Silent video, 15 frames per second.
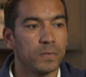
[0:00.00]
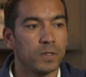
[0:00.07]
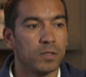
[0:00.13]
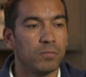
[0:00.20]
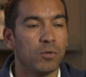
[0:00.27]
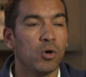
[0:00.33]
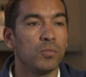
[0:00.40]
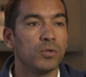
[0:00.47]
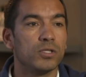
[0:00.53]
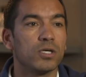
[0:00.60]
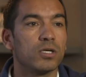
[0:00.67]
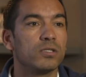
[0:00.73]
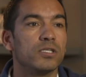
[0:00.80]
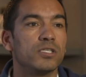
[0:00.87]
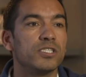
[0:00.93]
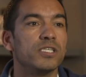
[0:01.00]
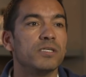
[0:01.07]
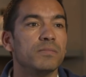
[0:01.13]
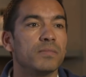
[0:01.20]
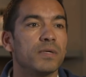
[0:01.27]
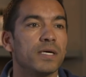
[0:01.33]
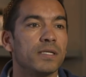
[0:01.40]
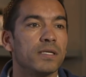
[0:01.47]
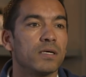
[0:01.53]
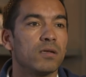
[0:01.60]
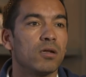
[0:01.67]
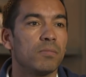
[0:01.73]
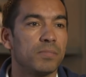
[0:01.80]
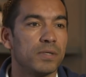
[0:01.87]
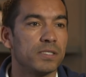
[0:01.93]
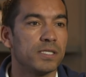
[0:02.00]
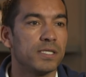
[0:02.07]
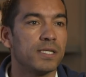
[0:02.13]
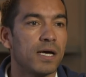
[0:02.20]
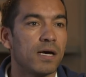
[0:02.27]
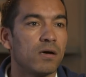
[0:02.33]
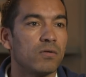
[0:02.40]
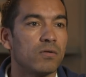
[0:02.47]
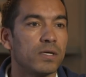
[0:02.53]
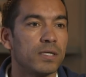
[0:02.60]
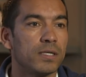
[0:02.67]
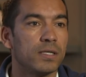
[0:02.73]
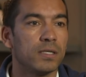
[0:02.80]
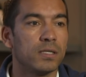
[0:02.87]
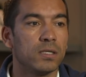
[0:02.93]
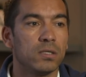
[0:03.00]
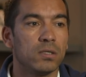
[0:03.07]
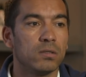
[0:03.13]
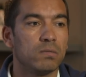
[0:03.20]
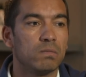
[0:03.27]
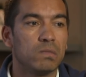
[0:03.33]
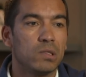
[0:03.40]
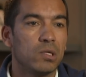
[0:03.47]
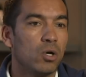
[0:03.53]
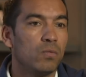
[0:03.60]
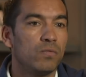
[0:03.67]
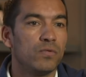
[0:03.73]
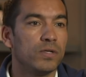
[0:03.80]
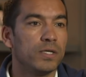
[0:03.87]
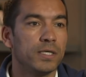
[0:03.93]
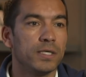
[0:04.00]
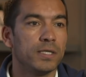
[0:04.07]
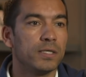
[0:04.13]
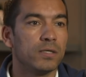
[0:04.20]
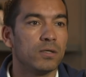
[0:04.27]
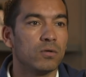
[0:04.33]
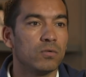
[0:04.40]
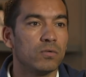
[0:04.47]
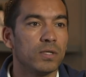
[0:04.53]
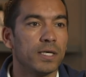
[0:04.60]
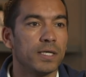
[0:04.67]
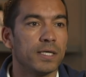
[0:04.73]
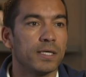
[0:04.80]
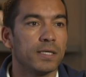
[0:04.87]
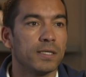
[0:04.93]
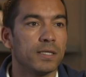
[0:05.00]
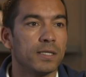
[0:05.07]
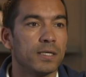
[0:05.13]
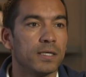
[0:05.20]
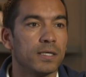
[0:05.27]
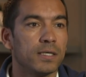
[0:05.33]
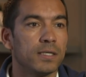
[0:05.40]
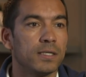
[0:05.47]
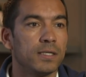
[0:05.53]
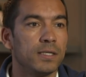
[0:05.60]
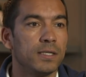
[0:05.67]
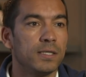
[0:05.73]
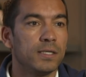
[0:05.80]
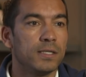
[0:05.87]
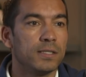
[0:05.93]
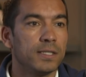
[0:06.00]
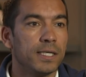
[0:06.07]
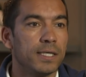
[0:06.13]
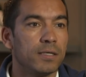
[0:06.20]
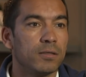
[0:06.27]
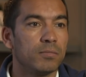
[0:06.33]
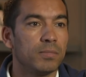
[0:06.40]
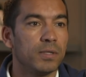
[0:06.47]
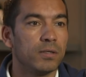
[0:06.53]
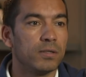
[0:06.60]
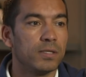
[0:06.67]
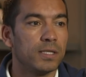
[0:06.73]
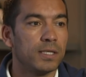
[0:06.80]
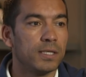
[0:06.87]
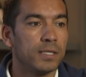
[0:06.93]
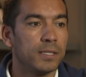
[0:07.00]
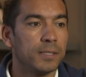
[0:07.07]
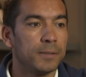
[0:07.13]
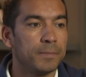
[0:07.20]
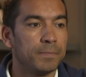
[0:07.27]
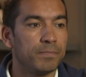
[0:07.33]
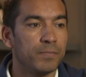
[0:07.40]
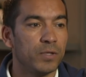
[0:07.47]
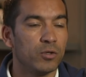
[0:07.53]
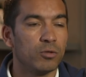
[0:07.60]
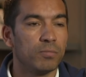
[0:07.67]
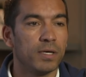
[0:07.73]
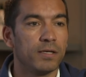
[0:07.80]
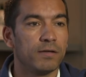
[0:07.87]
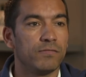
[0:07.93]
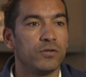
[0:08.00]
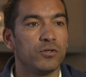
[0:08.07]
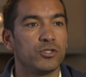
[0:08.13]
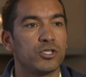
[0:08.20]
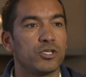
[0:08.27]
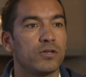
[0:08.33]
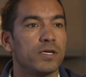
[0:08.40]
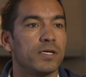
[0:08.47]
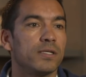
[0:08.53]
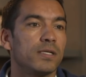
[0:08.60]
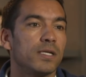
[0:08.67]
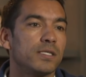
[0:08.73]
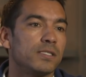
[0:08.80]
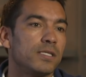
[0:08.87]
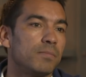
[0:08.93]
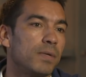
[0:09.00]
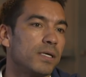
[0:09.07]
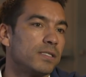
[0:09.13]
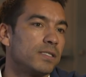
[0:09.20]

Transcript: the moment the team and the club is in now. And, you know, hopefully, you know, they can build a better future and step by